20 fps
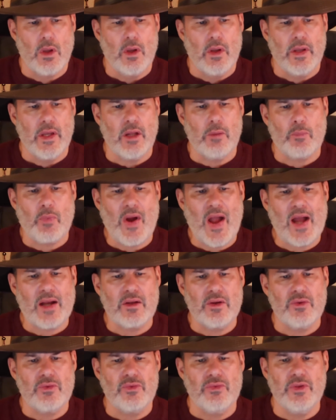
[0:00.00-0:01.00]
In
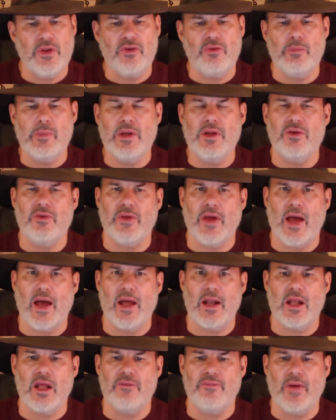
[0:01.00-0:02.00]
practice, this means
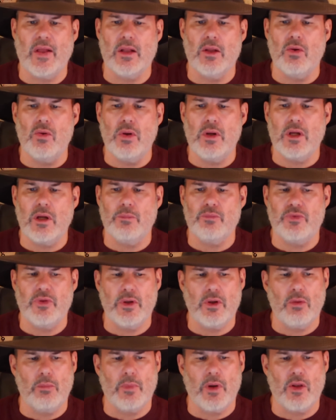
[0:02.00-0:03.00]
that if a low-income
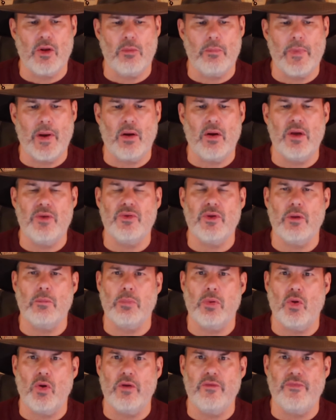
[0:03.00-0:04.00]
single mother marries an
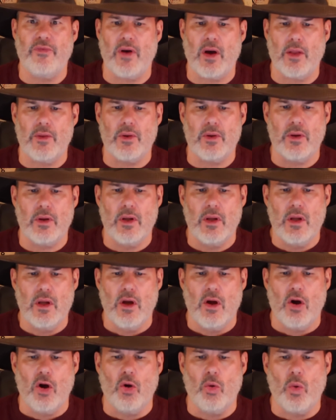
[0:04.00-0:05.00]
employed father,
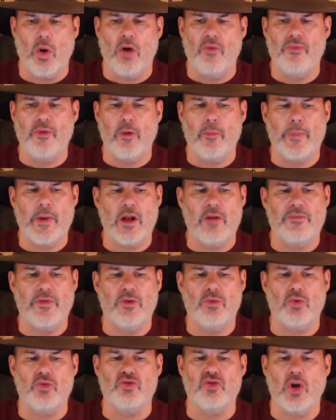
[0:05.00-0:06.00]
her welfare
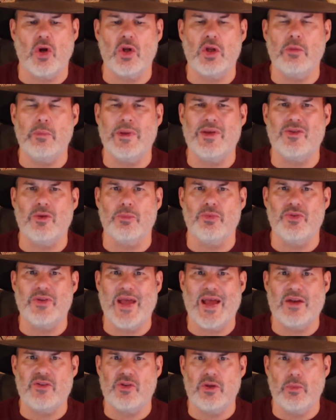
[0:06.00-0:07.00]
benefits will generally be
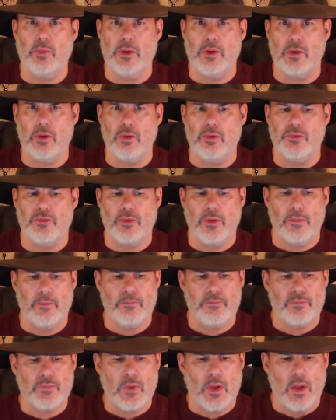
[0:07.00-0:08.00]
substantially reduced.
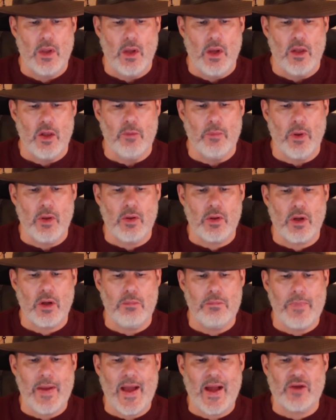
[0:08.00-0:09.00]
The mother
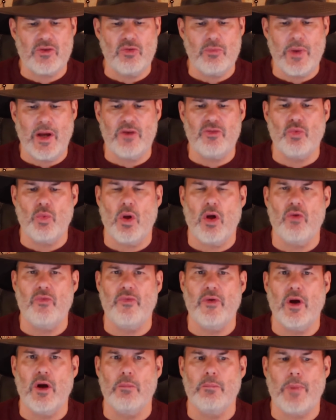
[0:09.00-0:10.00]
can maximize
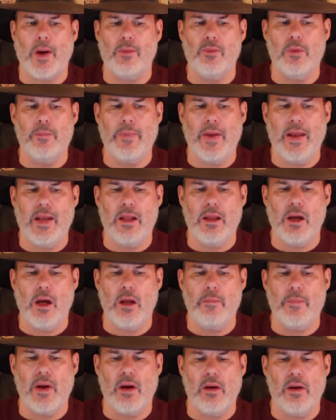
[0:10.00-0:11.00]
welfare by remaining
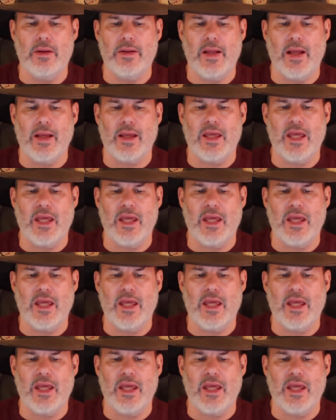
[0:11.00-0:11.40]
unmarried and